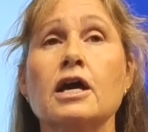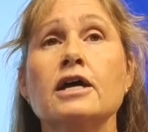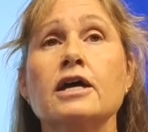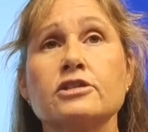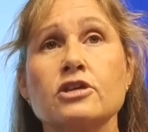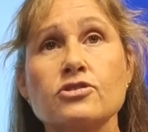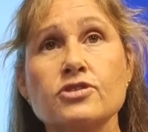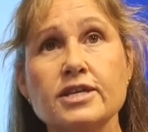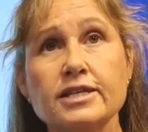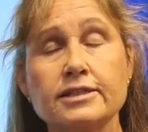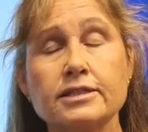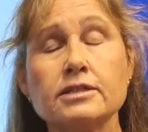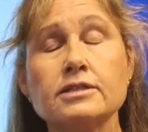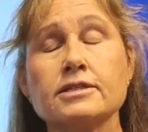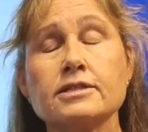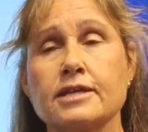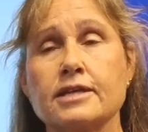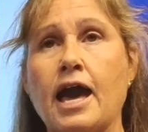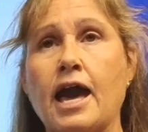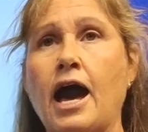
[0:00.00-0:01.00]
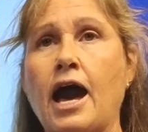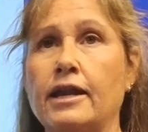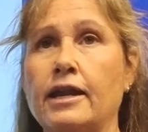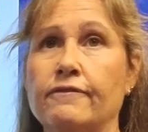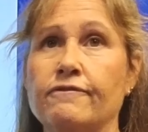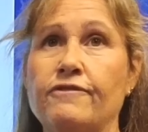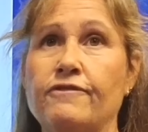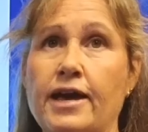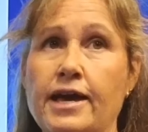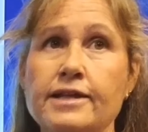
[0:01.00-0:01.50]
So this is an
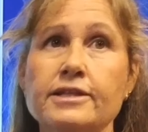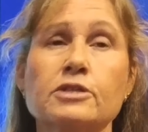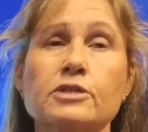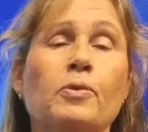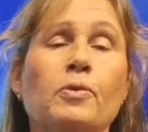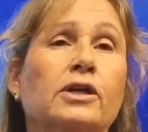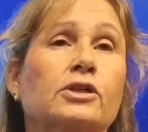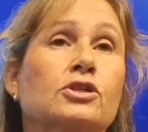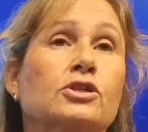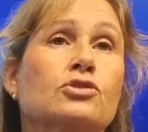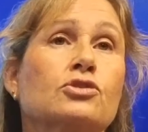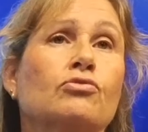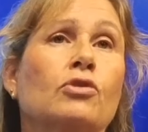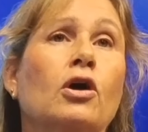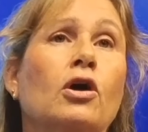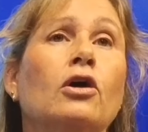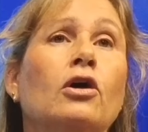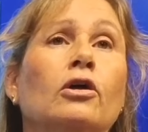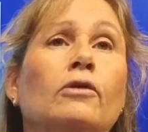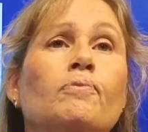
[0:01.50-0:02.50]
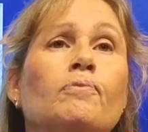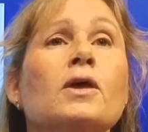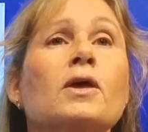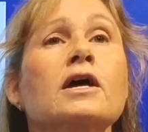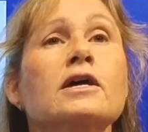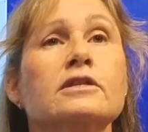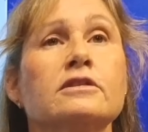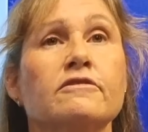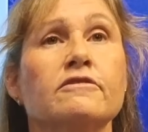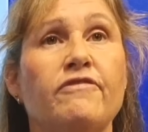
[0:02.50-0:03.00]
advanced practice role
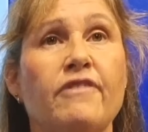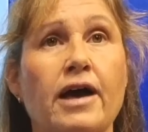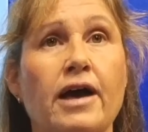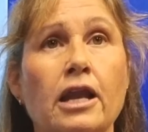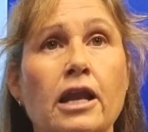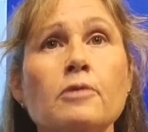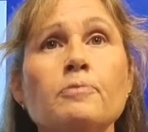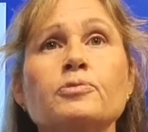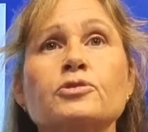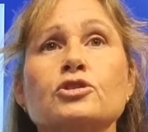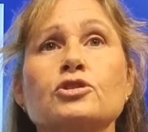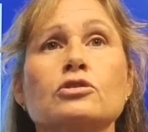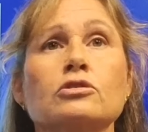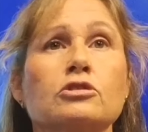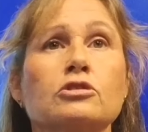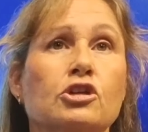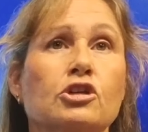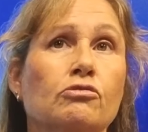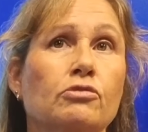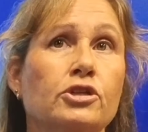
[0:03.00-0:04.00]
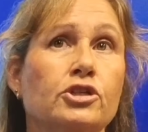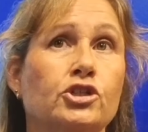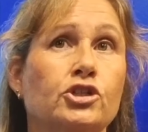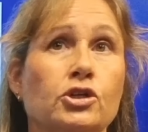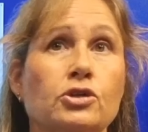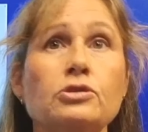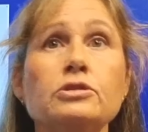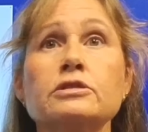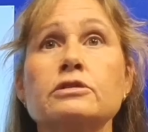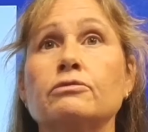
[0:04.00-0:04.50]
developed to
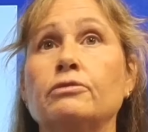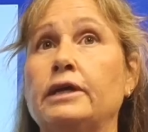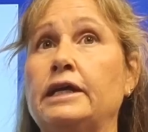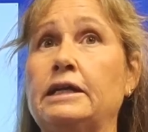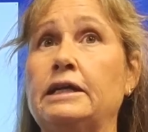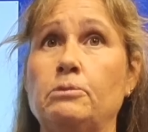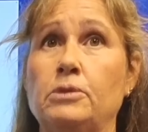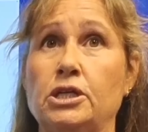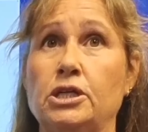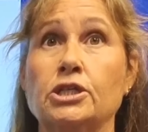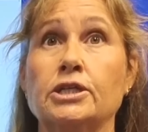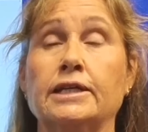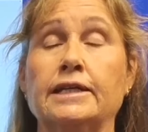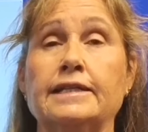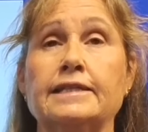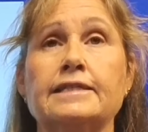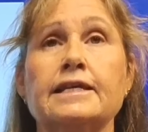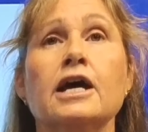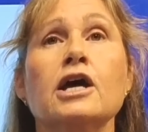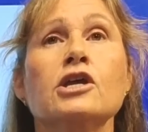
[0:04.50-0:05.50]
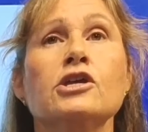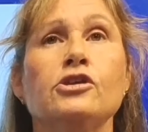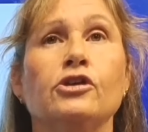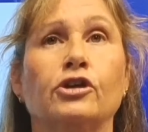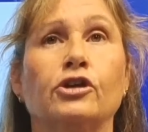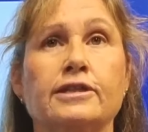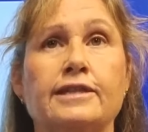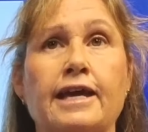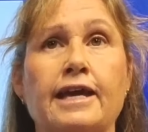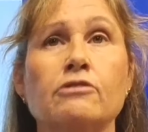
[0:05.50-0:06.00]
reduce readmissions. You
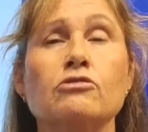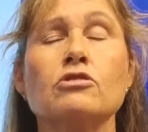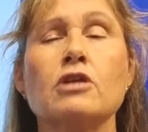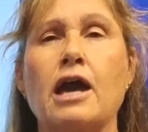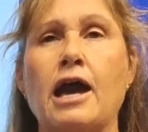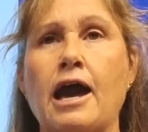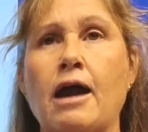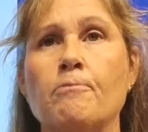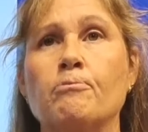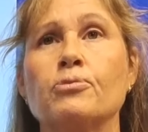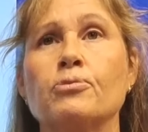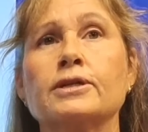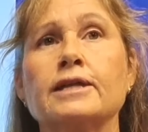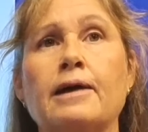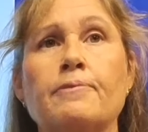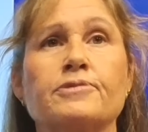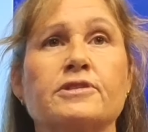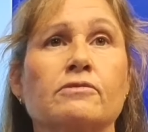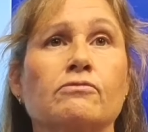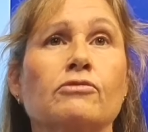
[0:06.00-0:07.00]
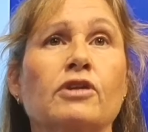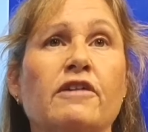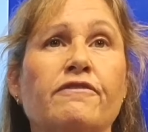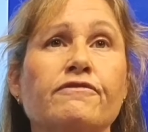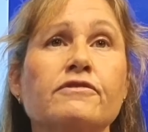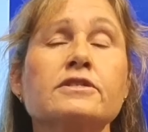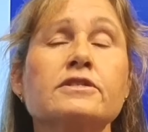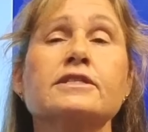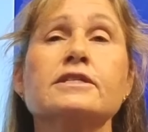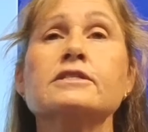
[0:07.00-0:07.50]
could then put up some
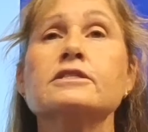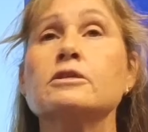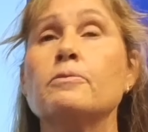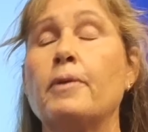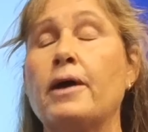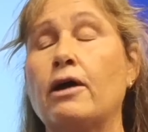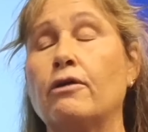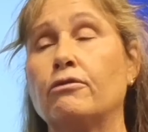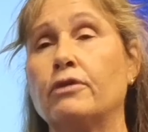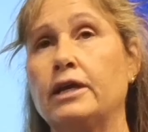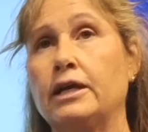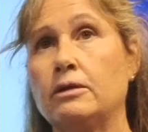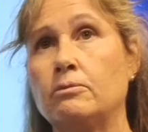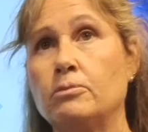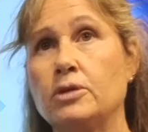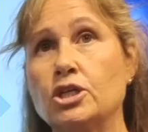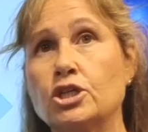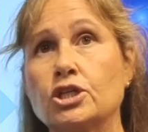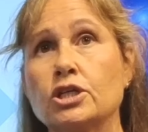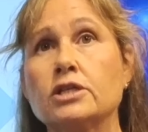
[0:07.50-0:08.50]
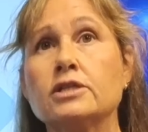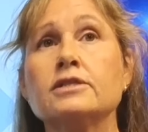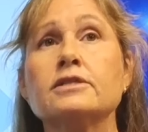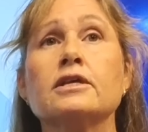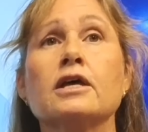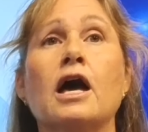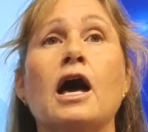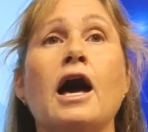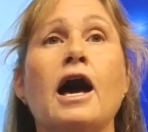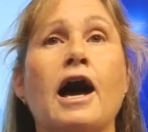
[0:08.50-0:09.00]
references about readmissions
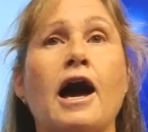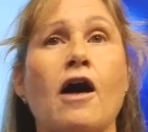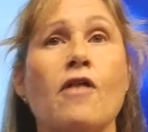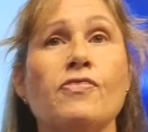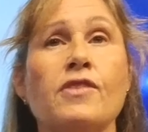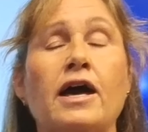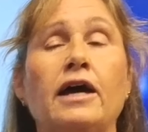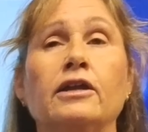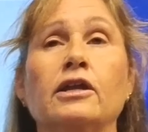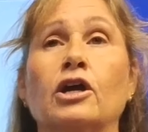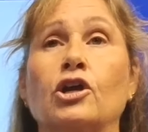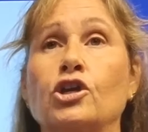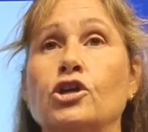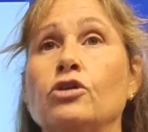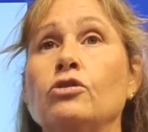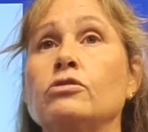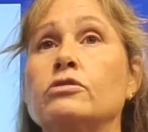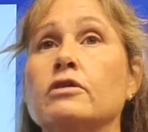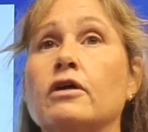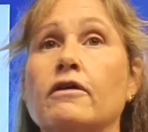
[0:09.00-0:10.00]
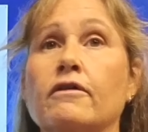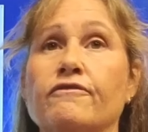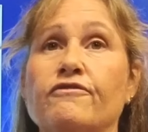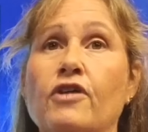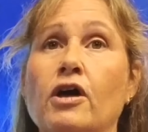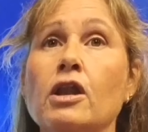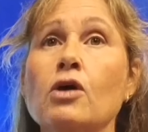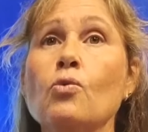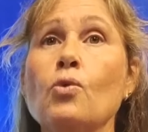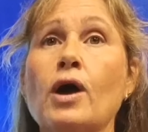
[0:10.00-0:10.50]
and that acute
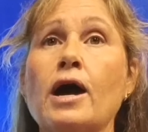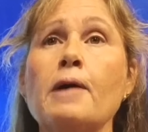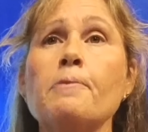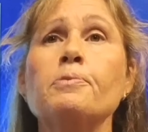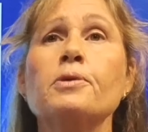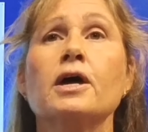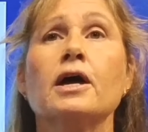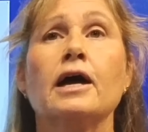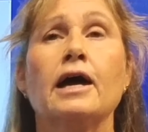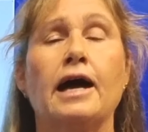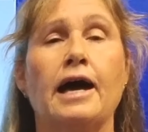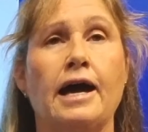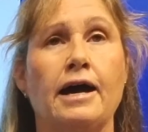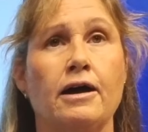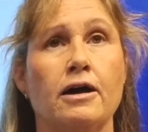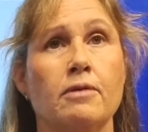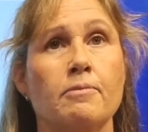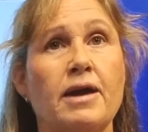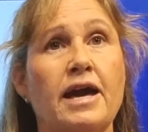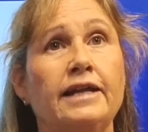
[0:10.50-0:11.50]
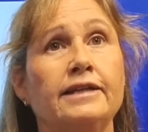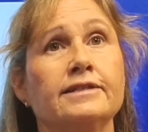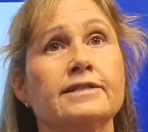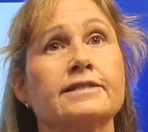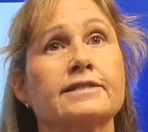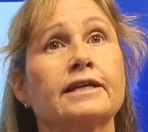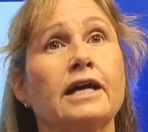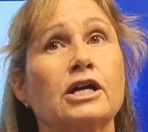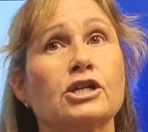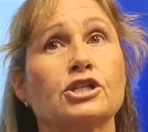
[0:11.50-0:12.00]
follow-up and
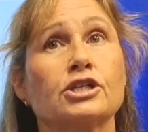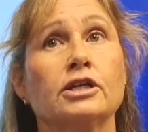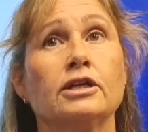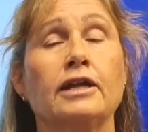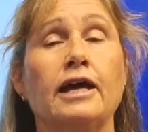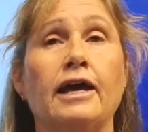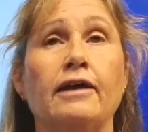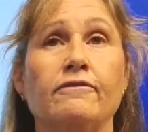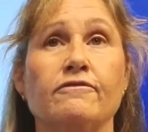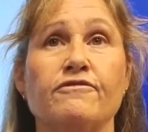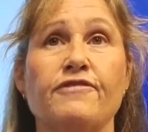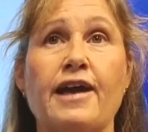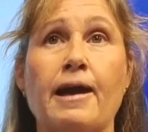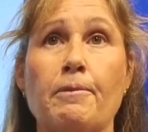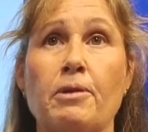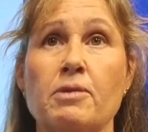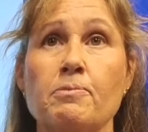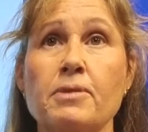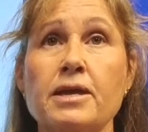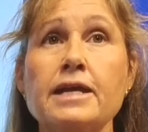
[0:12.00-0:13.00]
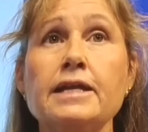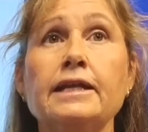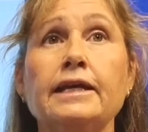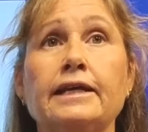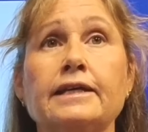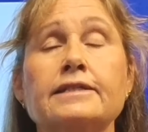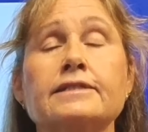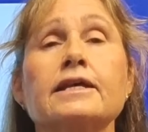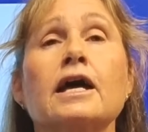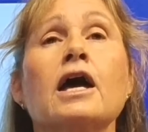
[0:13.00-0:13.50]
discussion and family
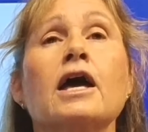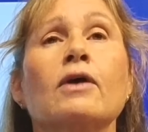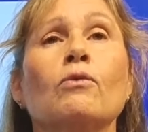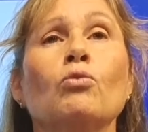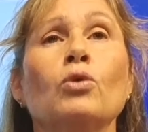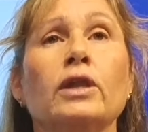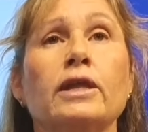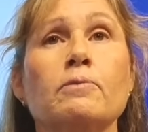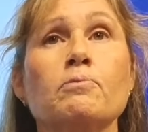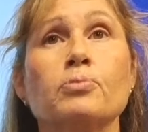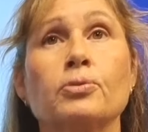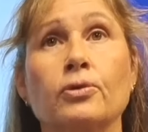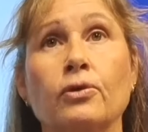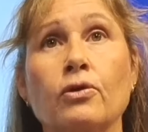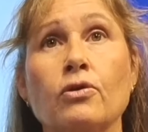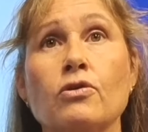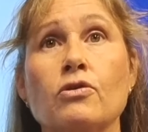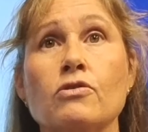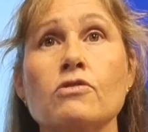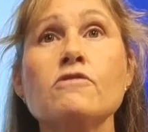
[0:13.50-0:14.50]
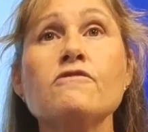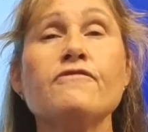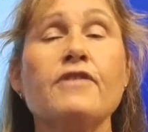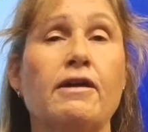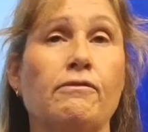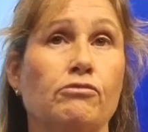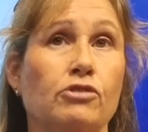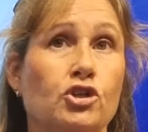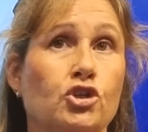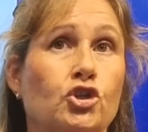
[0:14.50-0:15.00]
meetings will improve
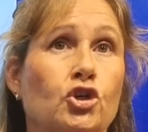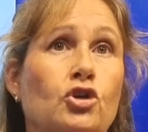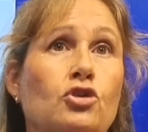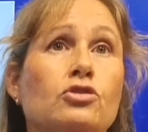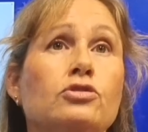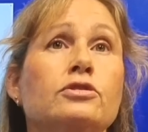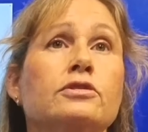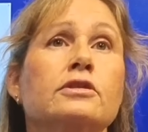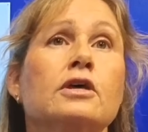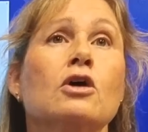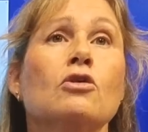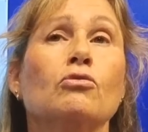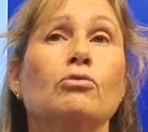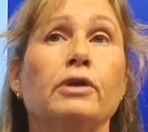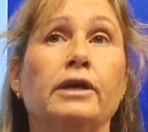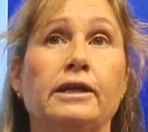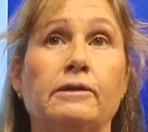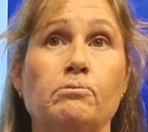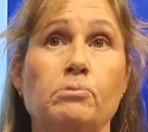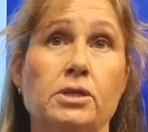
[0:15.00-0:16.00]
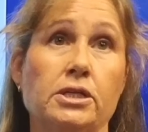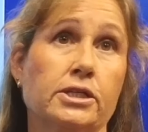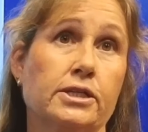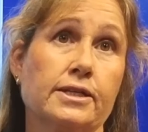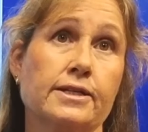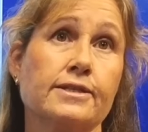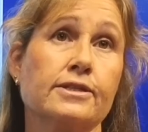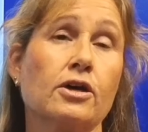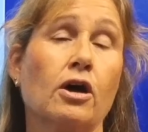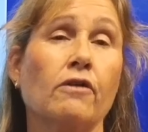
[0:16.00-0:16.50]
and reduce
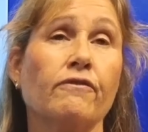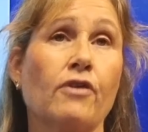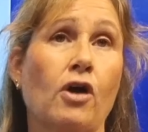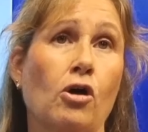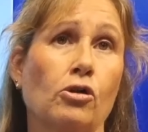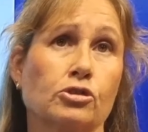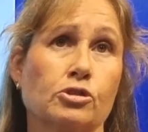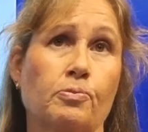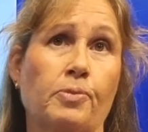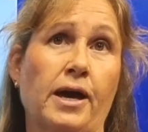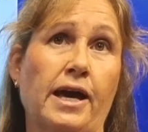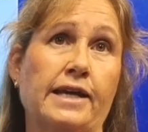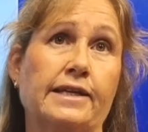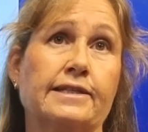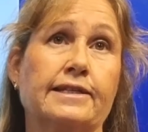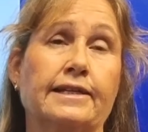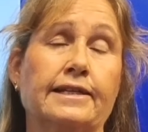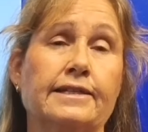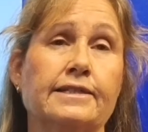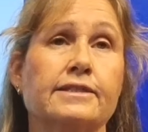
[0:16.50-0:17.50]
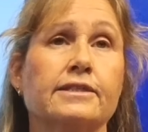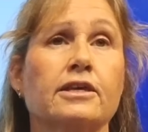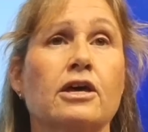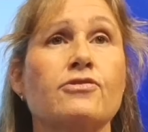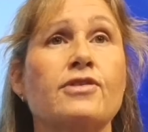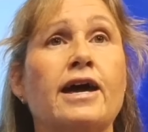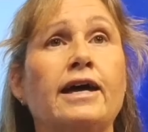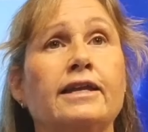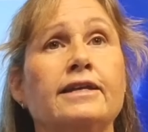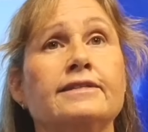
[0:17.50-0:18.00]
readmissions of older patients. So
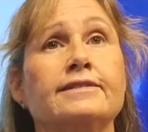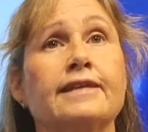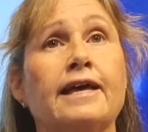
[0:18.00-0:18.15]
that is